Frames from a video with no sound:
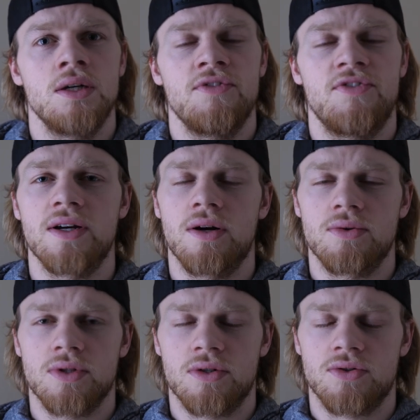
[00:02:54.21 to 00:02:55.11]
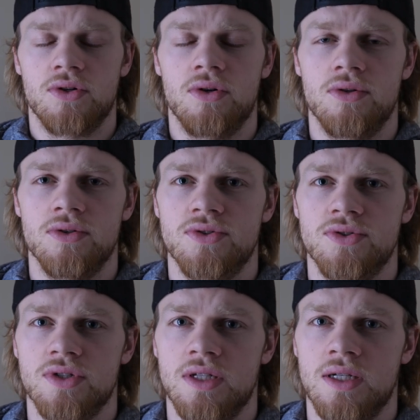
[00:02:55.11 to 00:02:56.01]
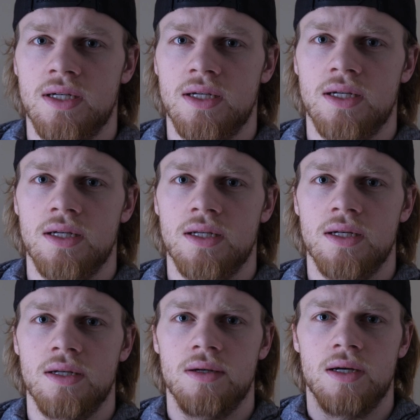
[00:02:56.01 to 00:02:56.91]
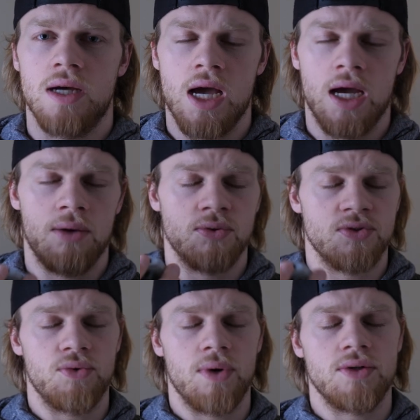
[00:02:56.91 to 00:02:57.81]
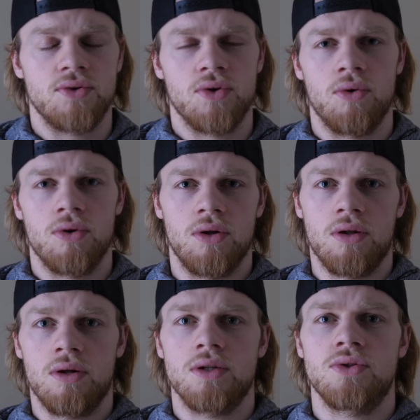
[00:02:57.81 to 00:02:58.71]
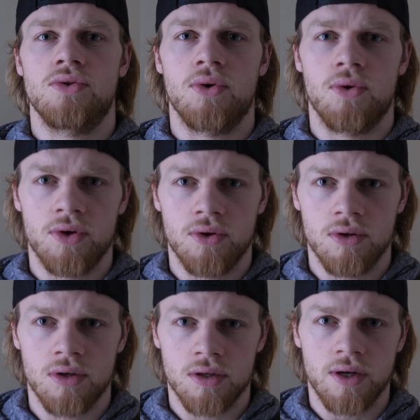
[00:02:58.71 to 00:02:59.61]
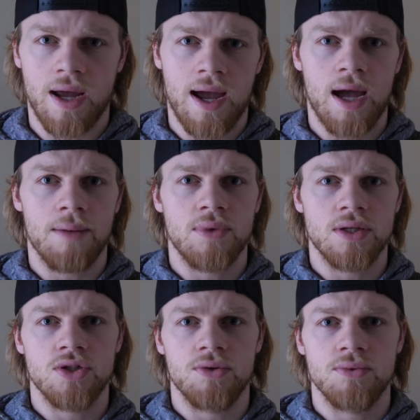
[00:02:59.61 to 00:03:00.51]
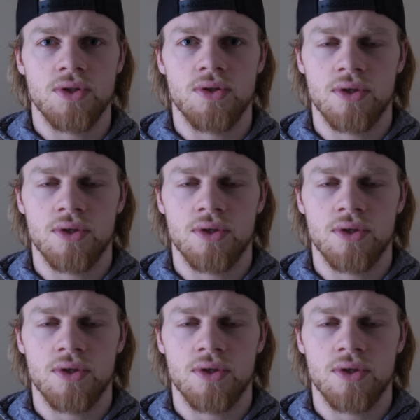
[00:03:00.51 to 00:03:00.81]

figure out the controls, and it was a great tutorial on the app that showed you